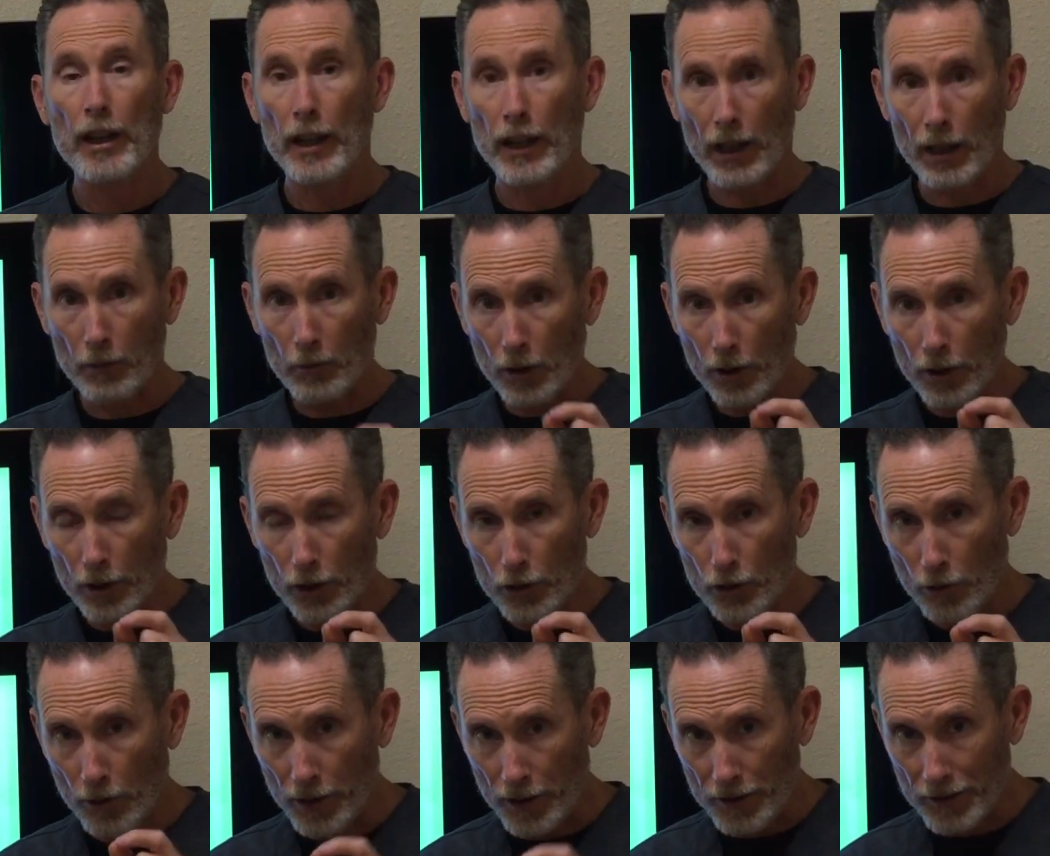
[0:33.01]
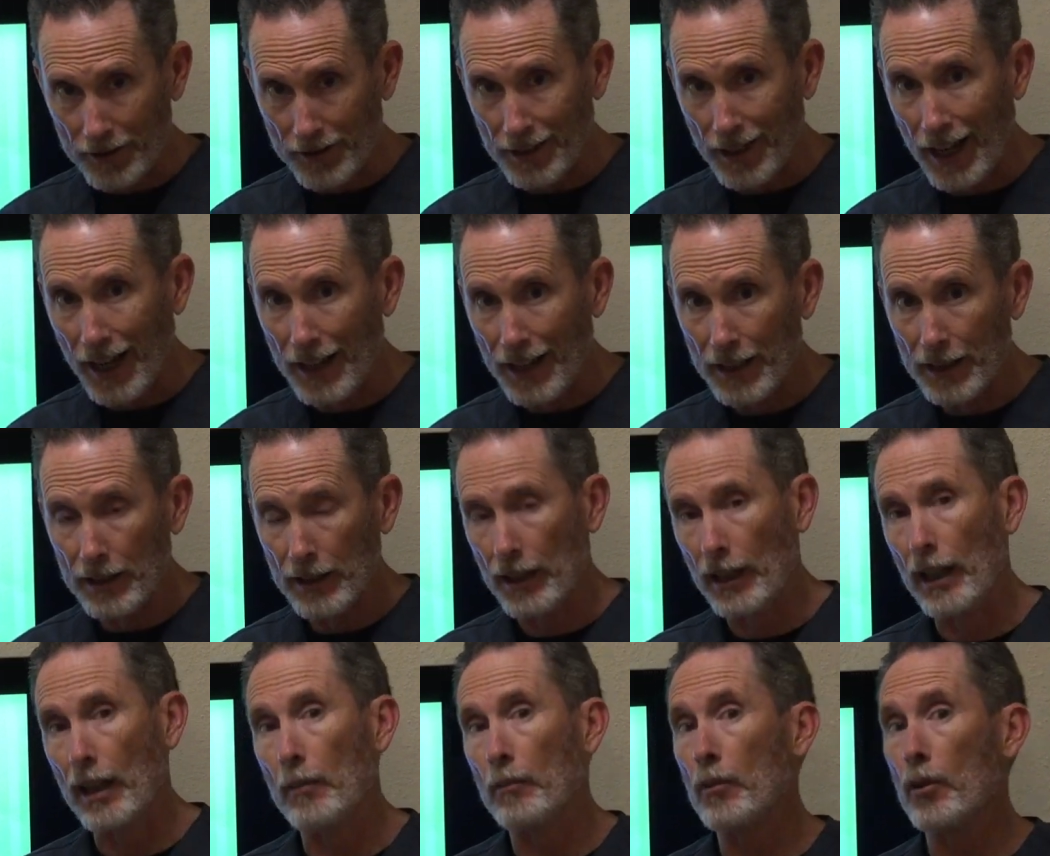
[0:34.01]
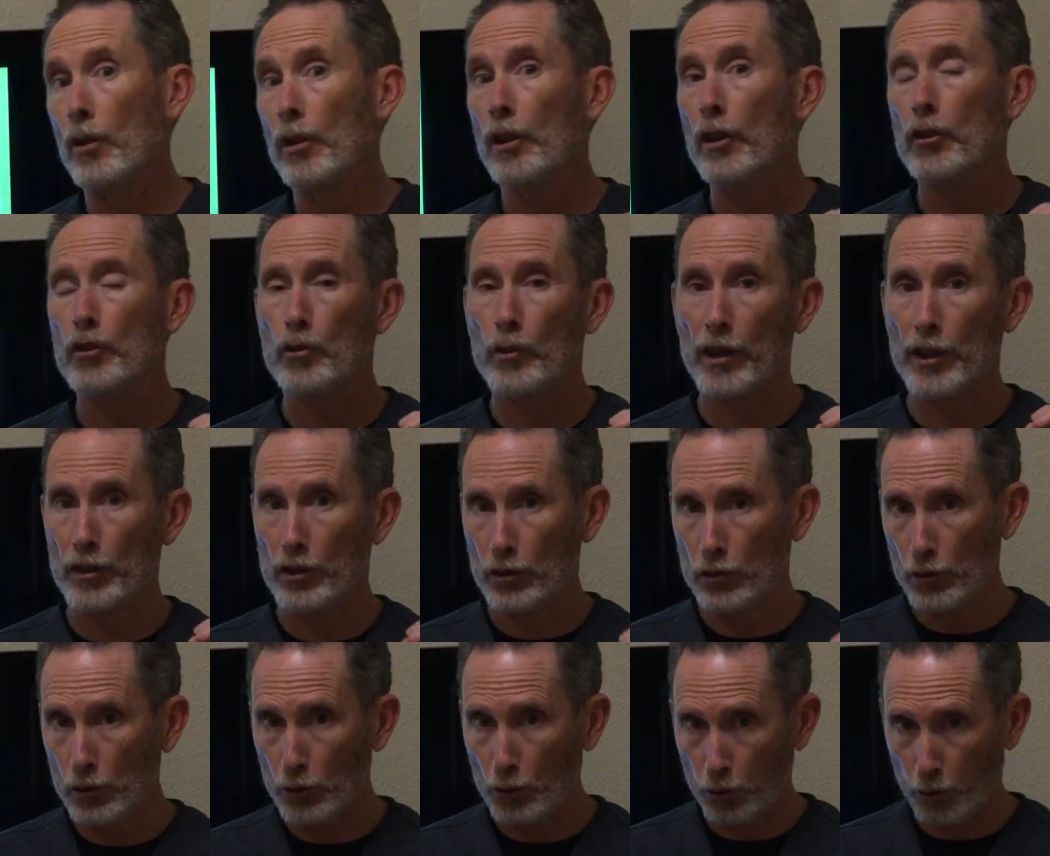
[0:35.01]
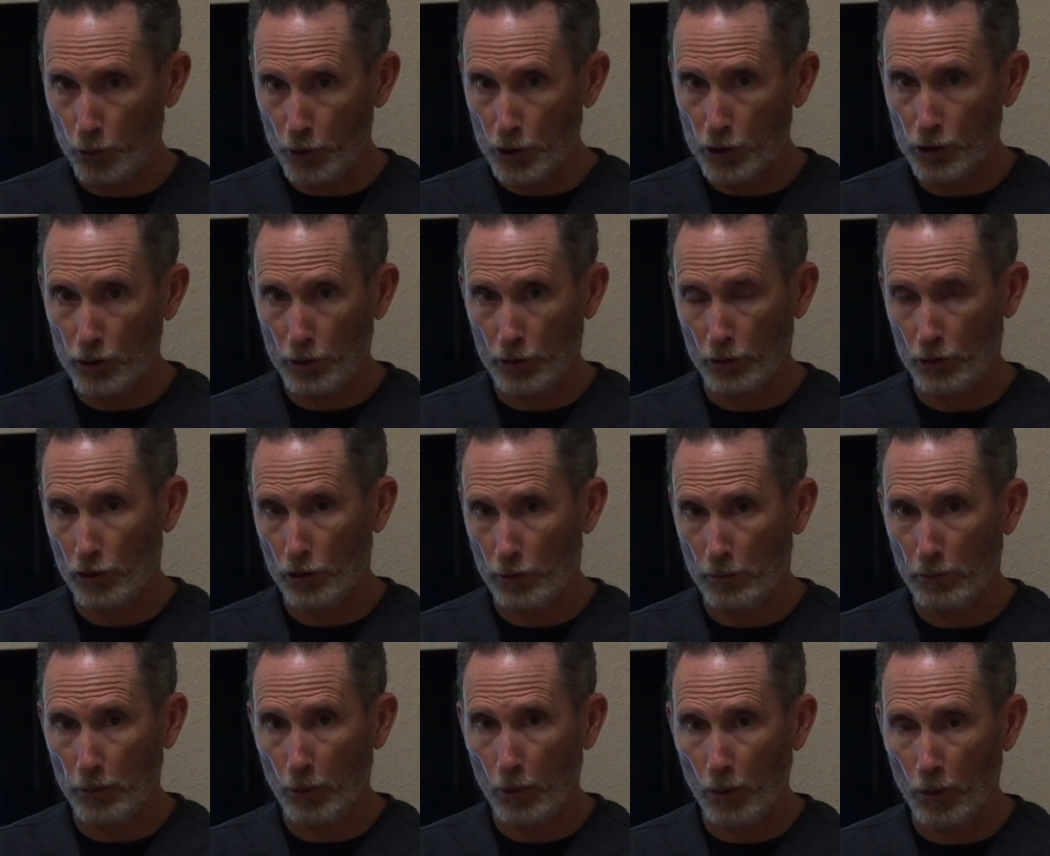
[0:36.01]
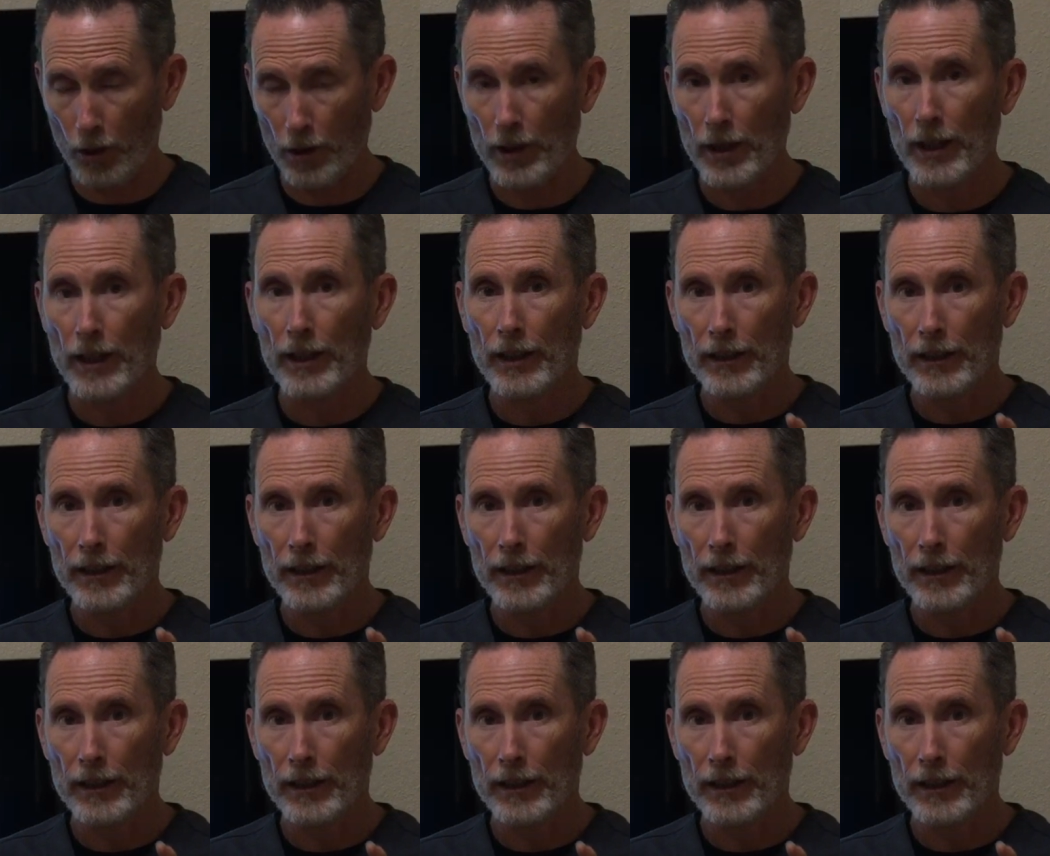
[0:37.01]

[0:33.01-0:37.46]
And I'm going to address diet, and I'm going to address nutritional support